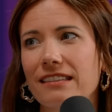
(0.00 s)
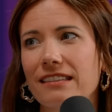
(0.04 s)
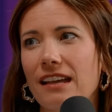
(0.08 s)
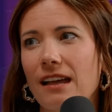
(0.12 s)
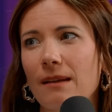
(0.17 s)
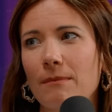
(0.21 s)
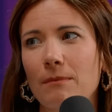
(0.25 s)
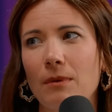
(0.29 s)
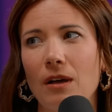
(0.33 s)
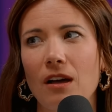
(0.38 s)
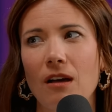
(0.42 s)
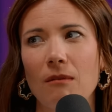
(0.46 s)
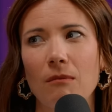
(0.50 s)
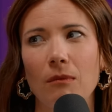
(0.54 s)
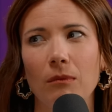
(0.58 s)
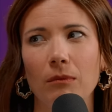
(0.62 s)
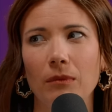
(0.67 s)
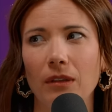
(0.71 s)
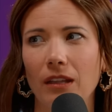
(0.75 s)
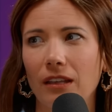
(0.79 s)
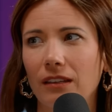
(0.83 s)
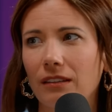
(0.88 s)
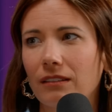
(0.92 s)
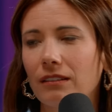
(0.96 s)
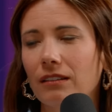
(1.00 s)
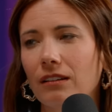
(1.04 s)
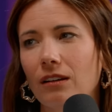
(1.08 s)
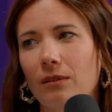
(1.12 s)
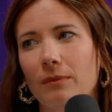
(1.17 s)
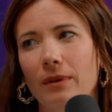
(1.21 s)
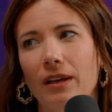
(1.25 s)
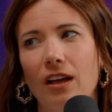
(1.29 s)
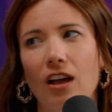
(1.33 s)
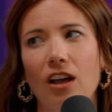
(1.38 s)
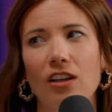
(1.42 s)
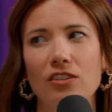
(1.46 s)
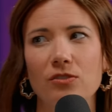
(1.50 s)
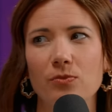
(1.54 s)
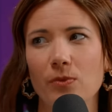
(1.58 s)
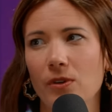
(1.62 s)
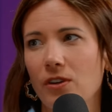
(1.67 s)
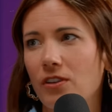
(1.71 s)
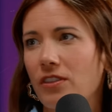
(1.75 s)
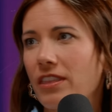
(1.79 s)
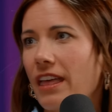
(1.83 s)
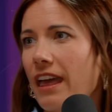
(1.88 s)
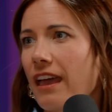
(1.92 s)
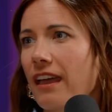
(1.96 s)
time bomb. I'm like, oh my gosh,
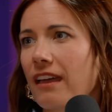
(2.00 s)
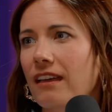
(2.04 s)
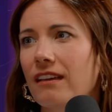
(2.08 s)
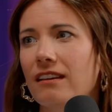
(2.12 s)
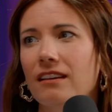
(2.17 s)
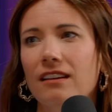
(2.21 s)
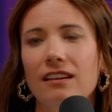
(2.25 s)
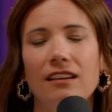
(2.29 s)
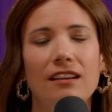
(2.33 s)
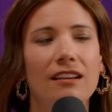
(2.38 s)
where are they?